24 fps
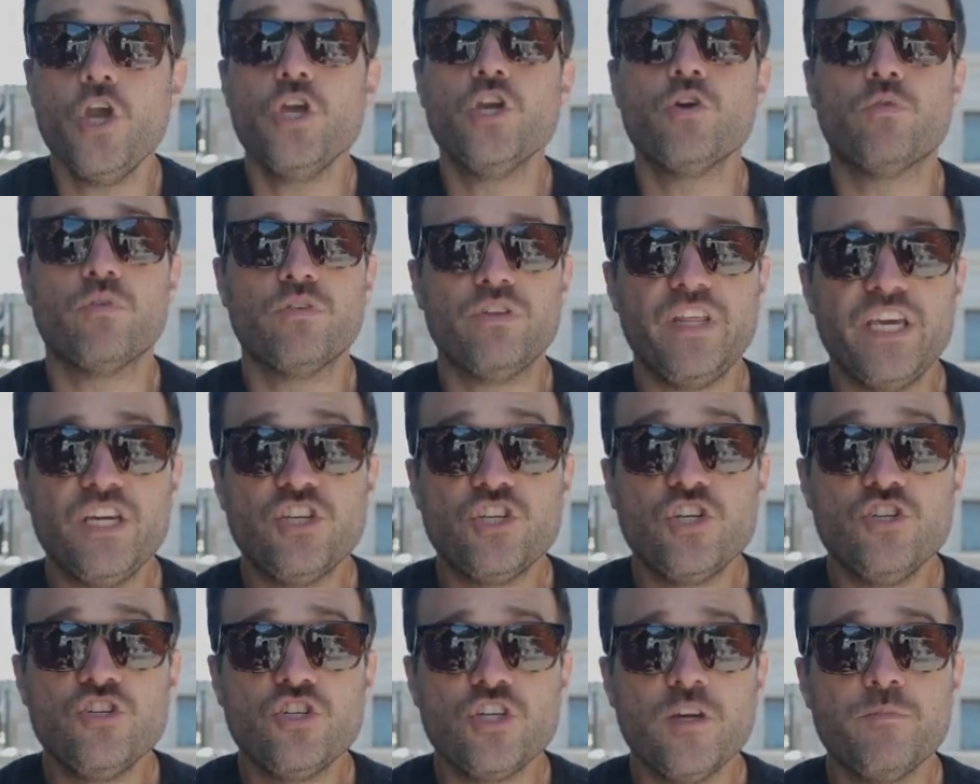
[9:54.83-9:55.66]
your
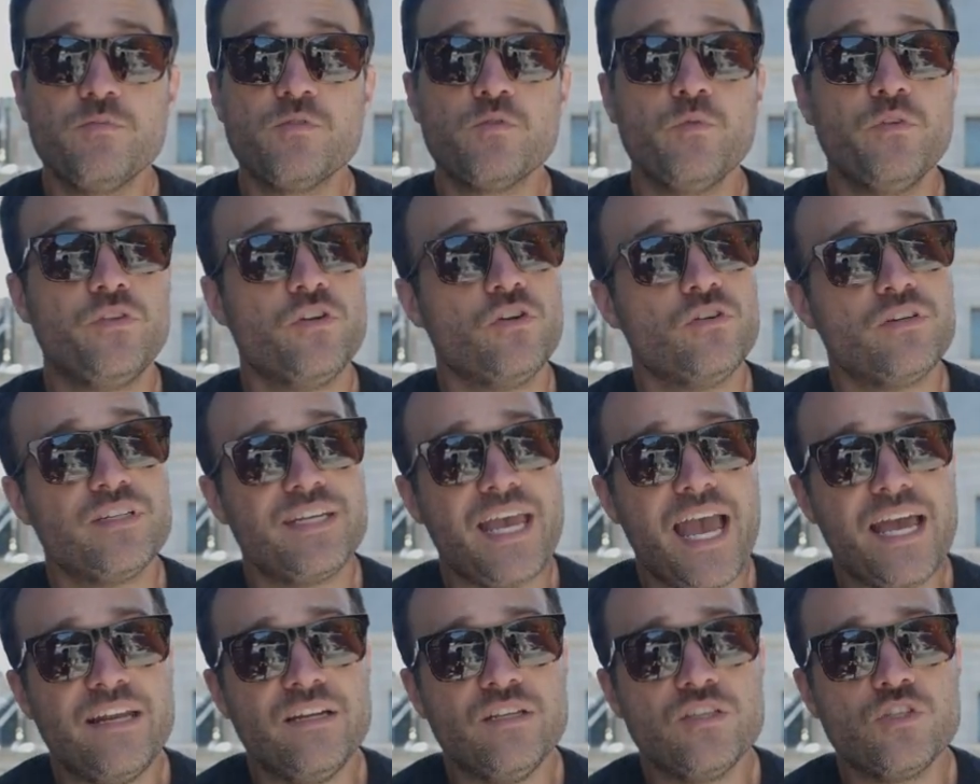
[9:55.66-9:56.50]
relationships with your
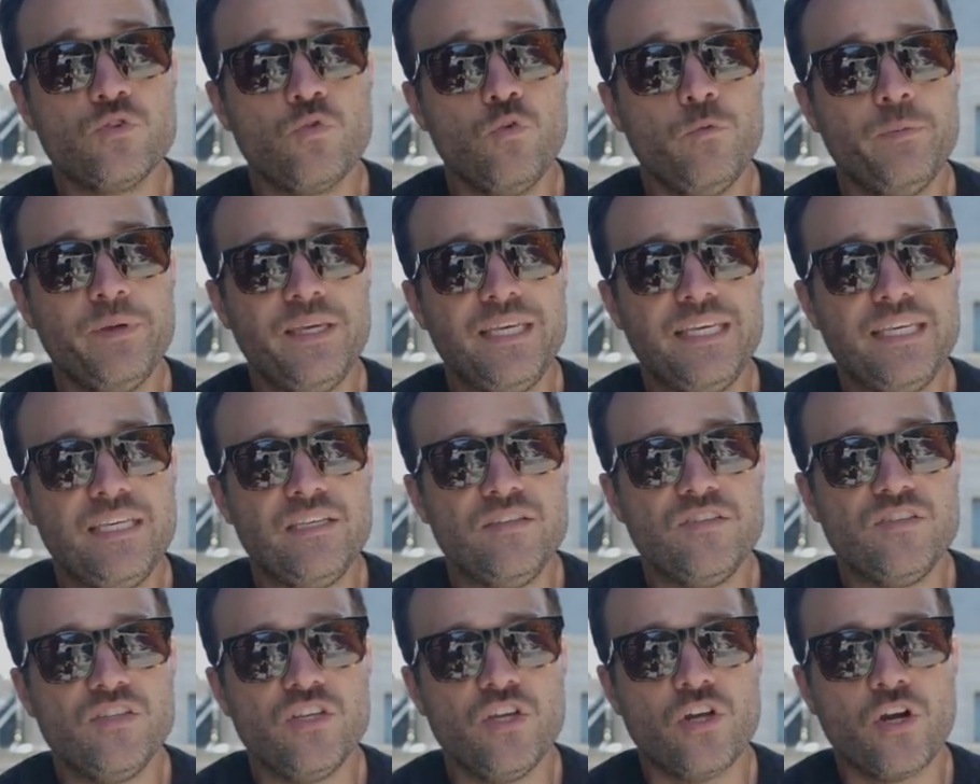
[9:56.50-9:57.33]
tenants will be
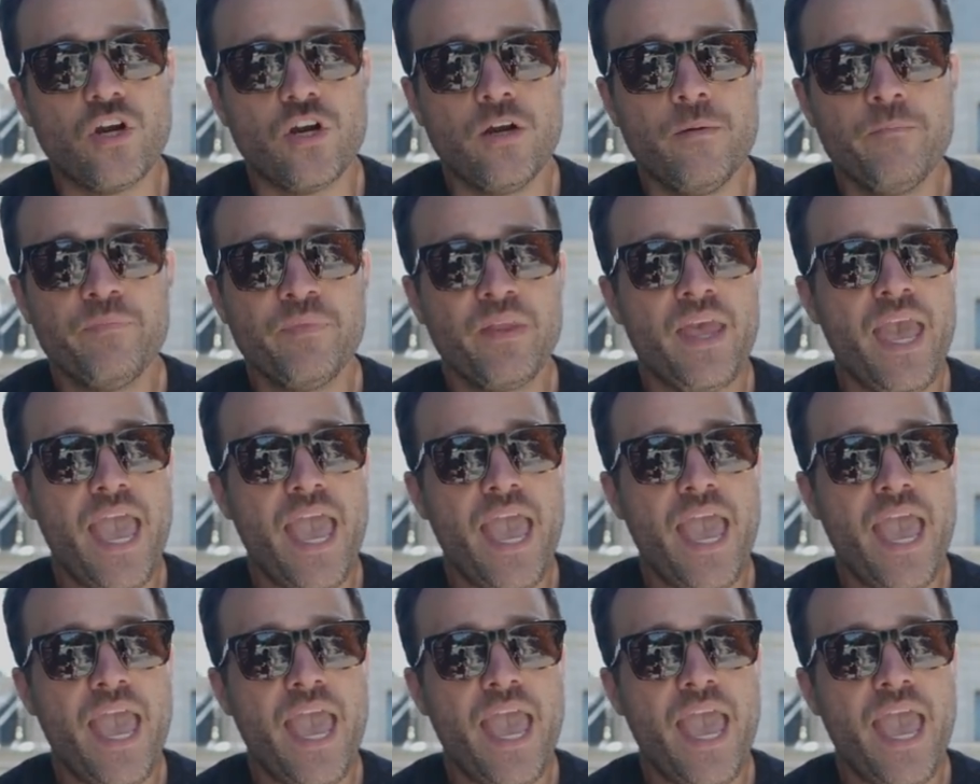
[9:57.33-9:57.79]
easier,